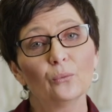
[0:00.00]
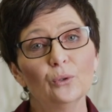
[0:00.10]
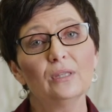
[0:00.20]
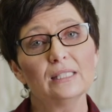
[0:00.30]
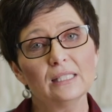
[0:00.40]

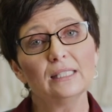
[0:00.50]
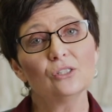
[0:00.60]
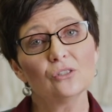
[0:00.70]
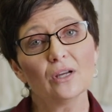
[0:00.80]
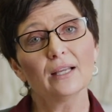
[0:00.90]
Ruth is
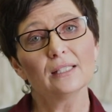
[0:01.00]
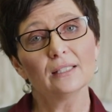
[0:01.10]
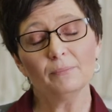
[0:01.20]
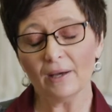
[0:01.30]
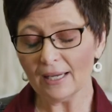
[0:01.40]

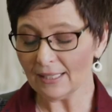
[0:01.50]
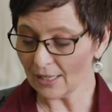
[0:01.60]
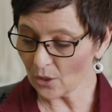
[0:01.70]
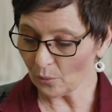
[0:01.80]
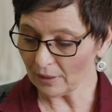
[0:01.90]
instructed by
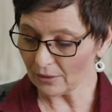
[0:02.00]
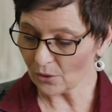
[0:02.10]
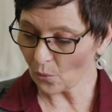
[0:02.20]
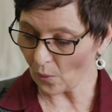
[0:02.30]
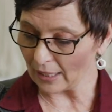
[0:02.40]
Naomi
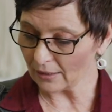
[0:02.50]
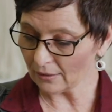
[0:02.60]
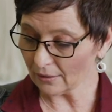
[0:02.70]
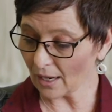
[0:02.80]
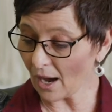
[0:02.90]
to
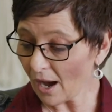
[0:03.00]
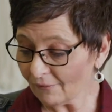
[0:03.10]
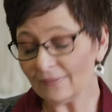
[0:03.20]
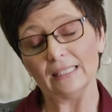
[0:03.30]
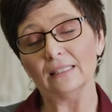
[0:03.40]
wait,
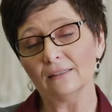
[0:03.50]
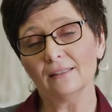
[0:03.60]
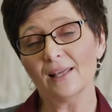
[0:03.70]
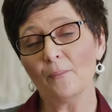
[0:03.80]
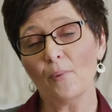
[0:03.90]
confident
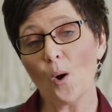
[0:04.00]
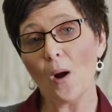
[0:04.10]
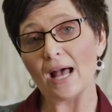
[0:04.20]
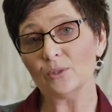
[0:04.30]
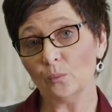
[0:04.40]
that
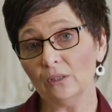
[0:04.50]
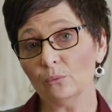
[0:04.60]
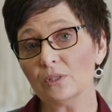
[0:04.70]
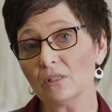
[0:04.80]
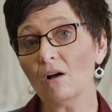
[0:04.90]
Boaz
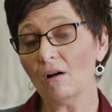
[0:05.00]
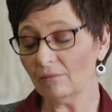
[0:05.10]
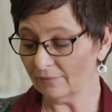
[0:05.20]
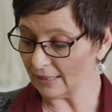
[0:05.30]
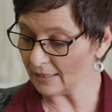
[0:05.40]
will
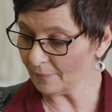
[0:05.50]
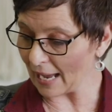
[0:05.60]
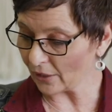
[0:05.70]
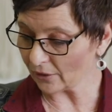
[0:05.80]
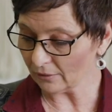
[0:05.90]
resolve this
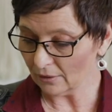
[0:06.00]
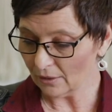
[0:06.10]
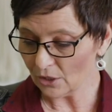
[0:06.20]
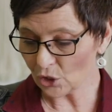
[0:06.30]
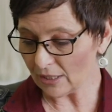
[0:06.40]
matter.
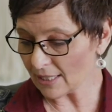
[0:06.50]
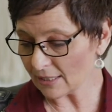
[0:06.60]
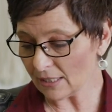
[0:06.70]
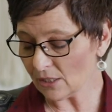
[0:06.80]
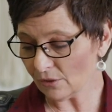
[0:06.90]
She
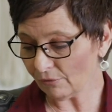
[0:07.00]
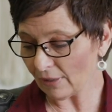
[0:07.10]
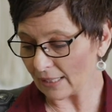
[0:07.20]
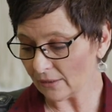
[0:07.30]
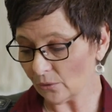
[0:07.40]
doesn't need to
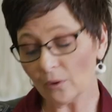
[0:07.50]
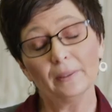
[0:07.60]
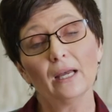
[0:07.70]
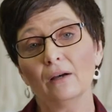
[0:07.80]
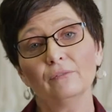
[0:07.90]
fret or
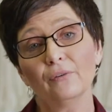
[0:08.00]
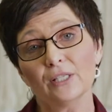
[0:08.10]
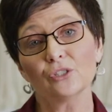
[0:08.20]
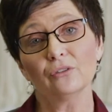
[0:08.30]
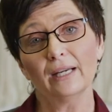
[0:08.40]
become
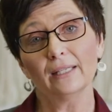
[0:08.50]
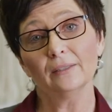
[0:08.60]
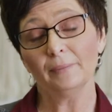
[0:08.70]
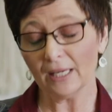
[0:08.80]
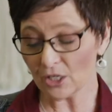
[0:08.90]

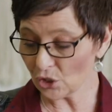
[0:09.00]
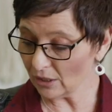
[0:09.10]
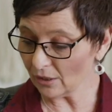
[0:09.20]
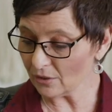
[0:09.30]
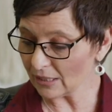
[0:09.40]
frustrated because
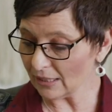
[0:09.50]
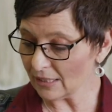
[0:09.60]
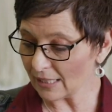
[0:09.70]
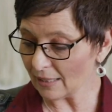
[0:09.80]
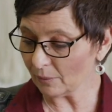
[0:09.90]
she knows
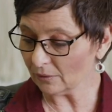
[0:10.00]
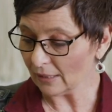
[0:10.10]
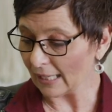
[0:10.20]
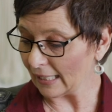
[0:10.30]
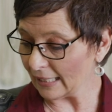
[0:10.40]
he is able.
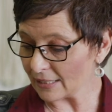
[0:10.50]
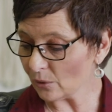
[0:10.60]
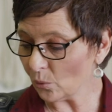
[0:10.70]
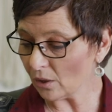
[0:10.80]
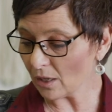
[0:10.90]
He is
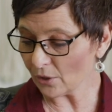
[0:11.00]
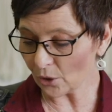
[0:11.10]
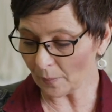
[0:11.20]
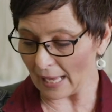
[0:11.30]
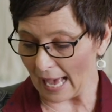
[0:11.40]
at work on
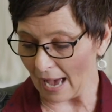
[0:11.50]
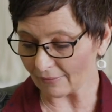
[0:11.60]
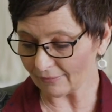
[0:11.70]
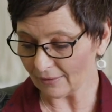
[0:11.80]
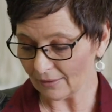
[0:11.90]
her
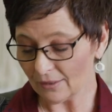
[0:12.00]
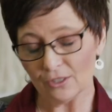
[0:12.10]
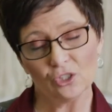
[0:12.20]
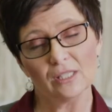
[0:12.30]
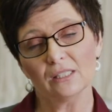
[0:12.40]
behalf,
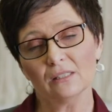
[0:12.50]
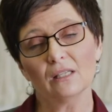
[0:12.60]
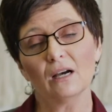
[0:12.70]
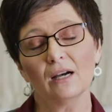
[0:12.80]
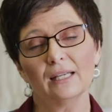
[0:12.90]
just as
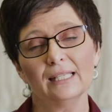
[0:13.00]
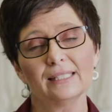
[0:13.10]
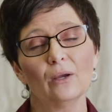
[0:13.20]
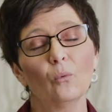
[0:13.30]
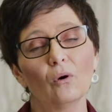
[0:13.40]
God
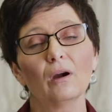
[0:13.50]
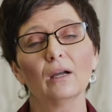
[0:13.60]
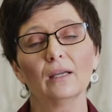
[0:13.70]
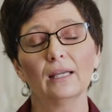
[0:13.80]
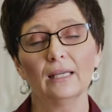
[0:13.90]
is at
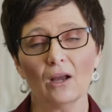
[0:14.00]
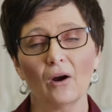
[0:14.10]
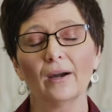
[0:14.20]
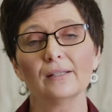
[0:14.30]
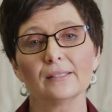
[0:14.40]
work in
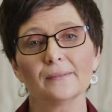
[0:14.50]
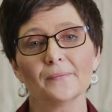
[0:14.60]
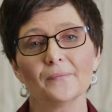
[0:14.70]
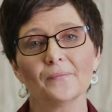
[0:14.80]
ours.